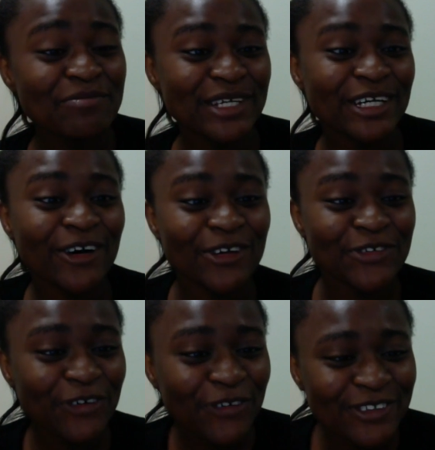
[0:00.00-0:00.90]
being
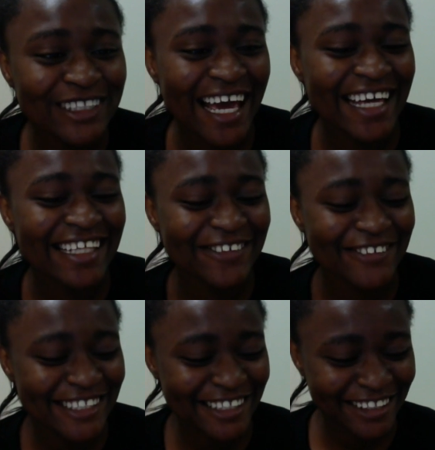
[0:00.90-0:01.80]
controlled and he
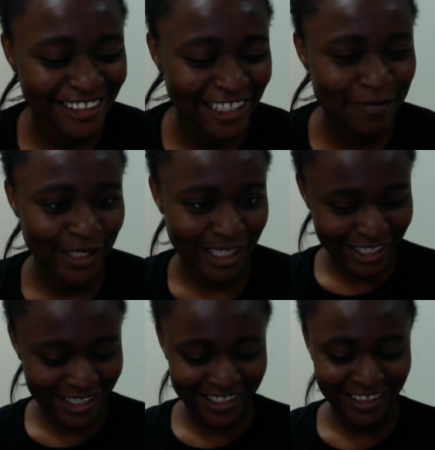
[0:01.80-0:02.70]
was telling him
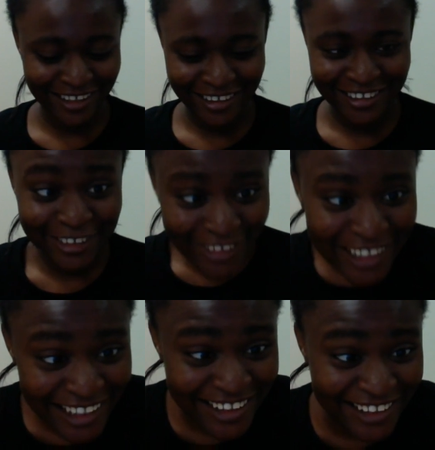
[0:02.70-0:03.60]
eat, don't
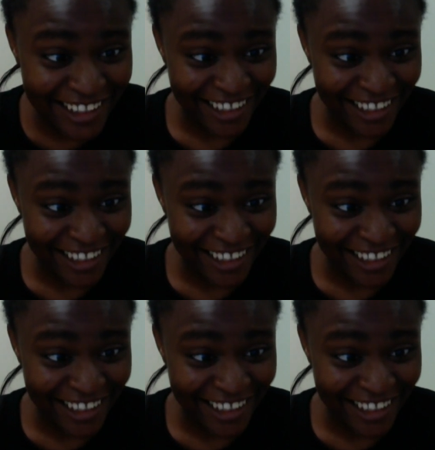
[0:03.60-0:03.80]
eat,